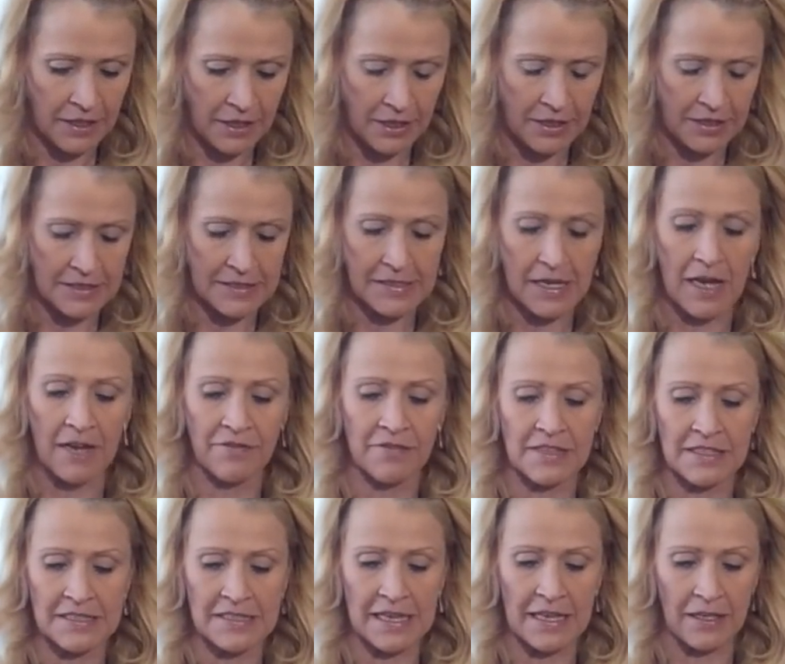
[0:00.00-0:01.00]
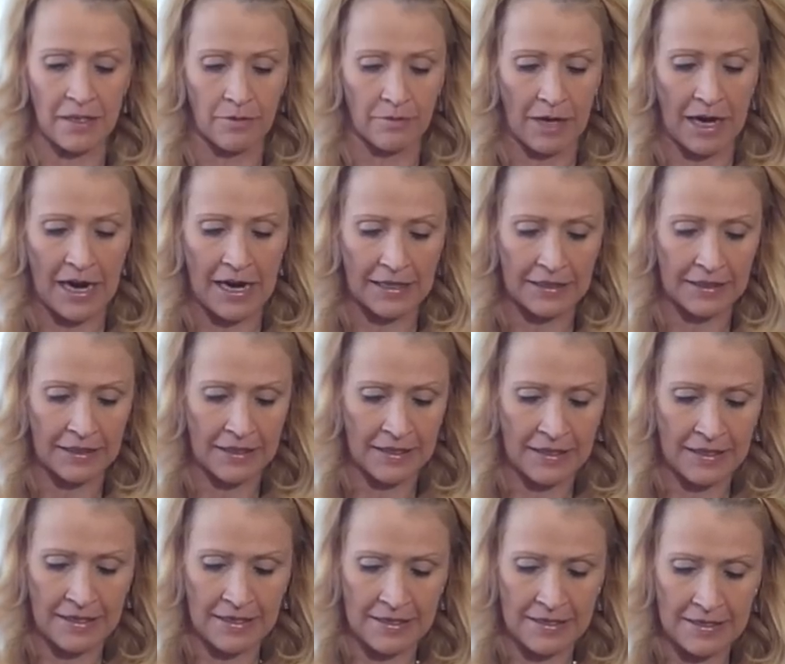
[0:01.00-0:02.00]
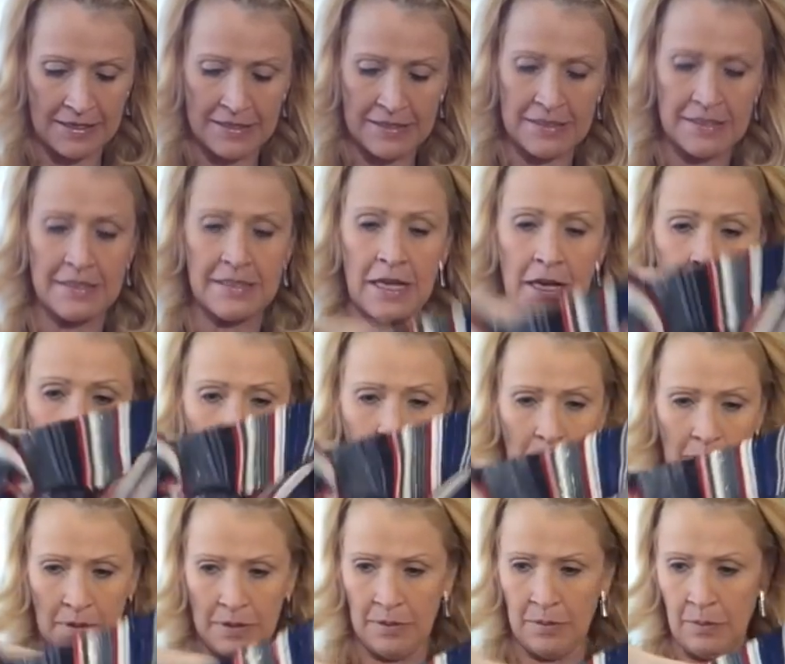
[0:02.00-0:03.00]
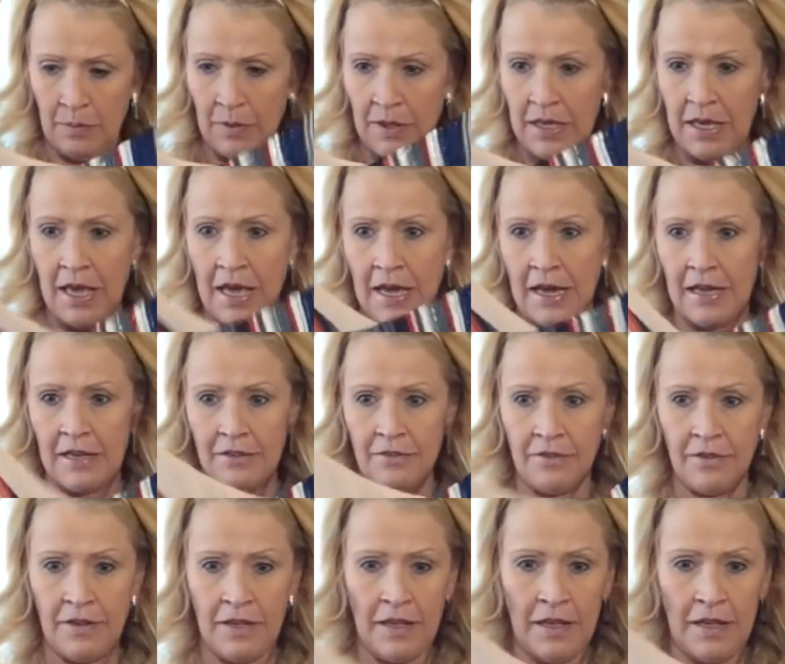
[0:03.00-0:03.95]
in here is off the sale rack so we have